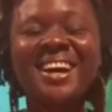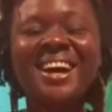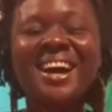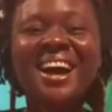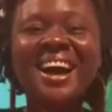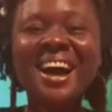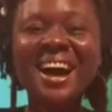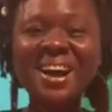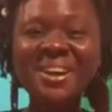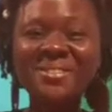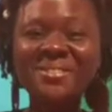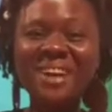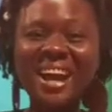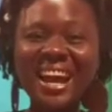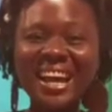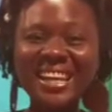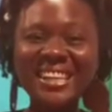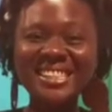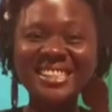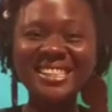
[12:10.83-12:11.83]
All
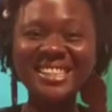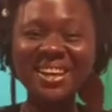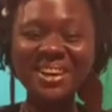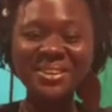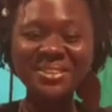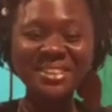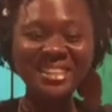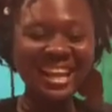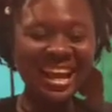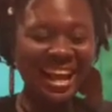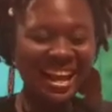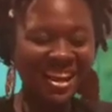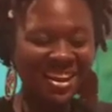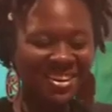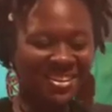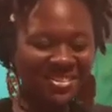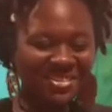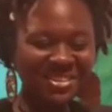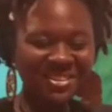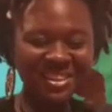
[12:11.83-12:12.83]
right, so
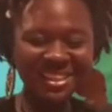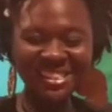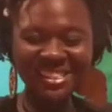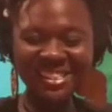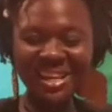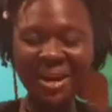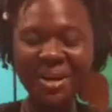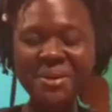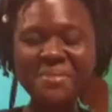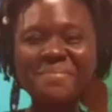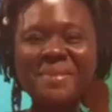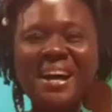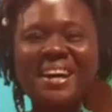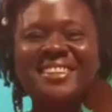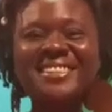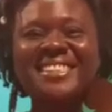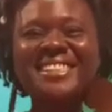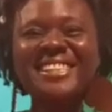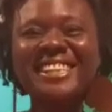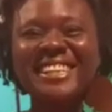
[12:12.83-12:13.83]
now we're going to talk
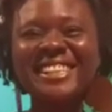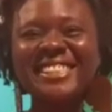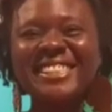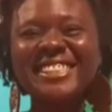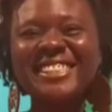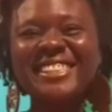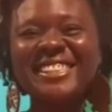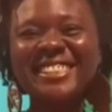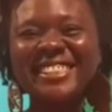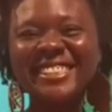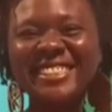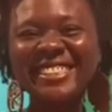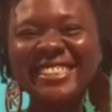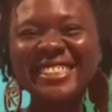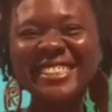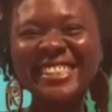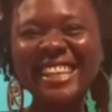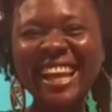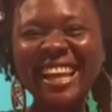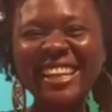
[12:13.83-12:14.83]
about
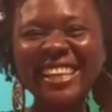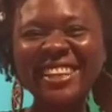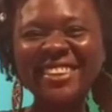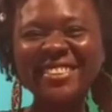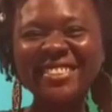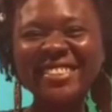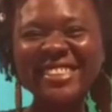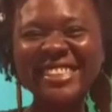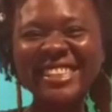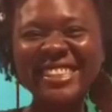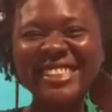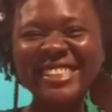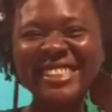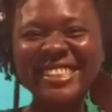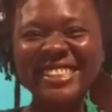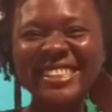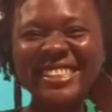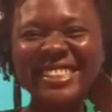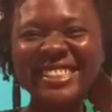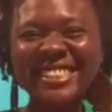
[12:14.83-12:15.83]
tinctures. I love
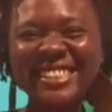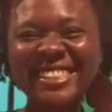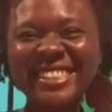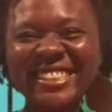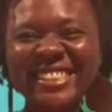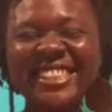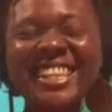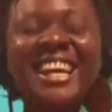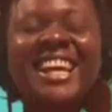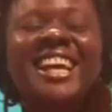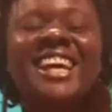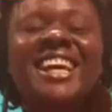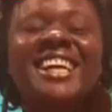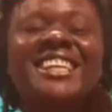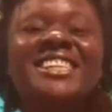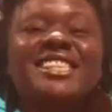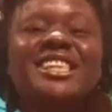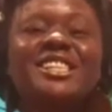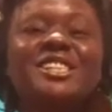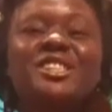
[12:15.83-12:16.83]
tinctures.
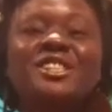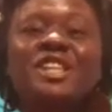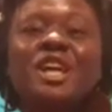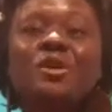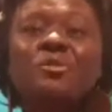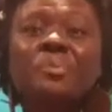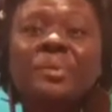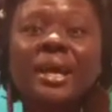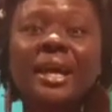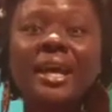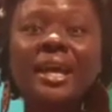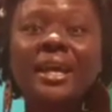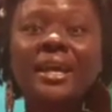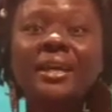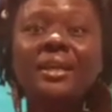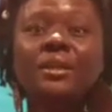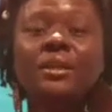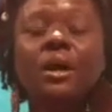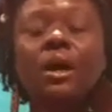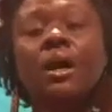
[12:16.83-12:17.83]
Tinctures are
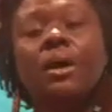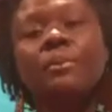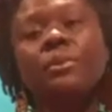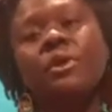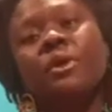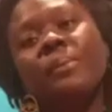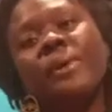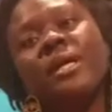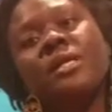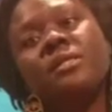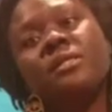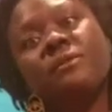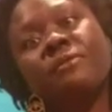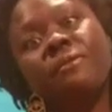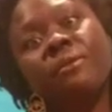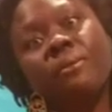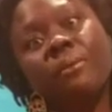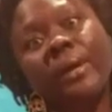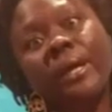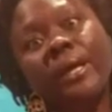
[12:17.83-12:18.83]
made, you can make it
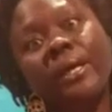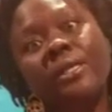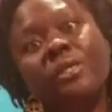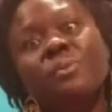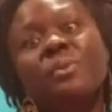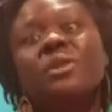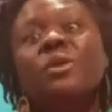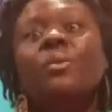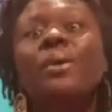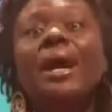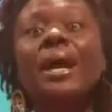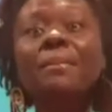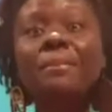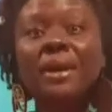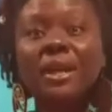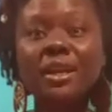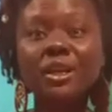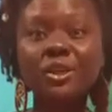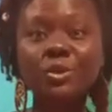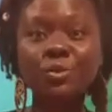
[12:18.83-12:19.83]
different ways, but the way I
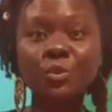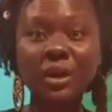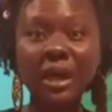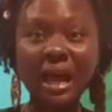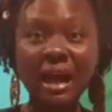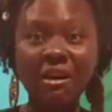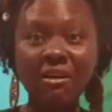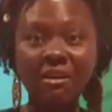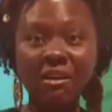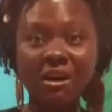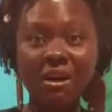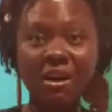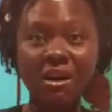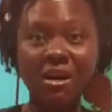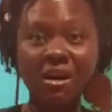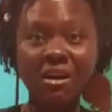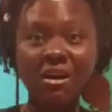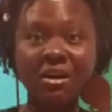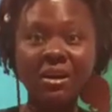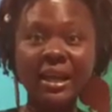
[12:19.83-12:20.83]
make it is with
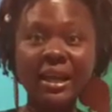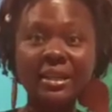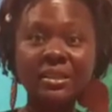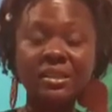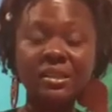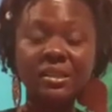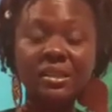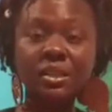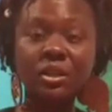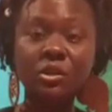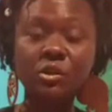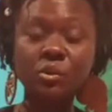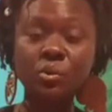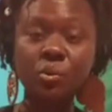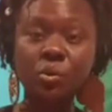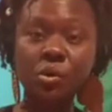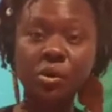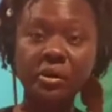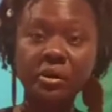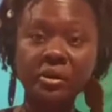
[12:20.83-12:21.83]
alcohol and distilled
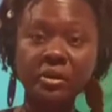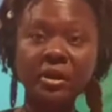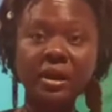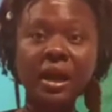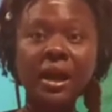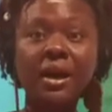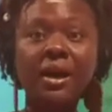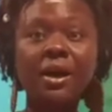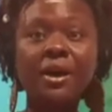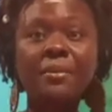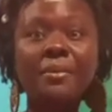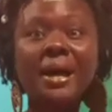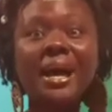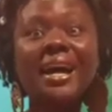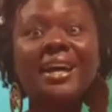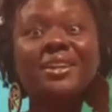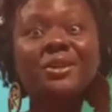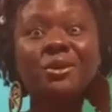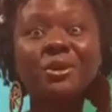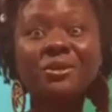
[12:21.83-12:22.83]
water.
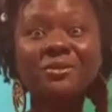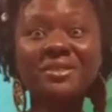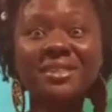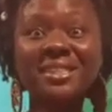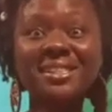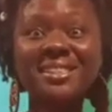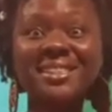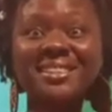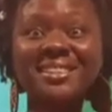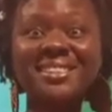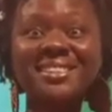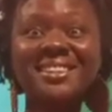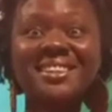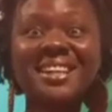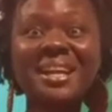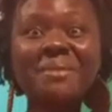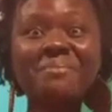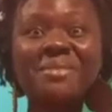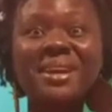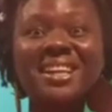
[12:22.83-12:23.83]
I know of a sister
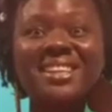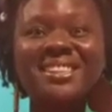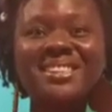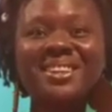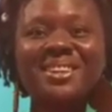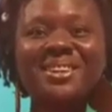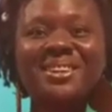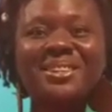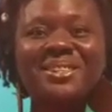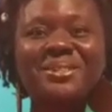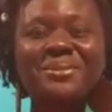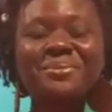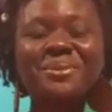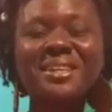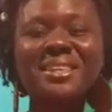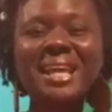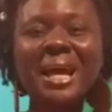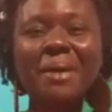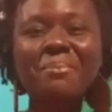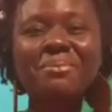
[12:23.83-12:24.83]
that makes hers
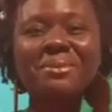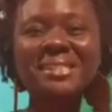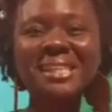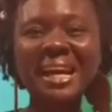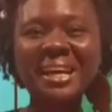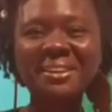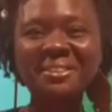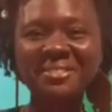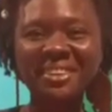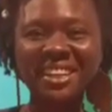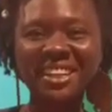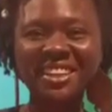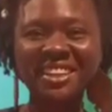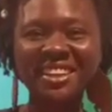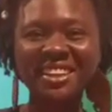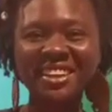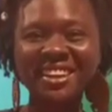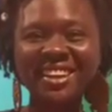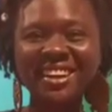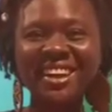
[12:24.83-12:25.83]
with apple cider
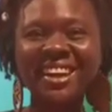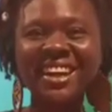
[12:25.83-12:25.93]
vinegar.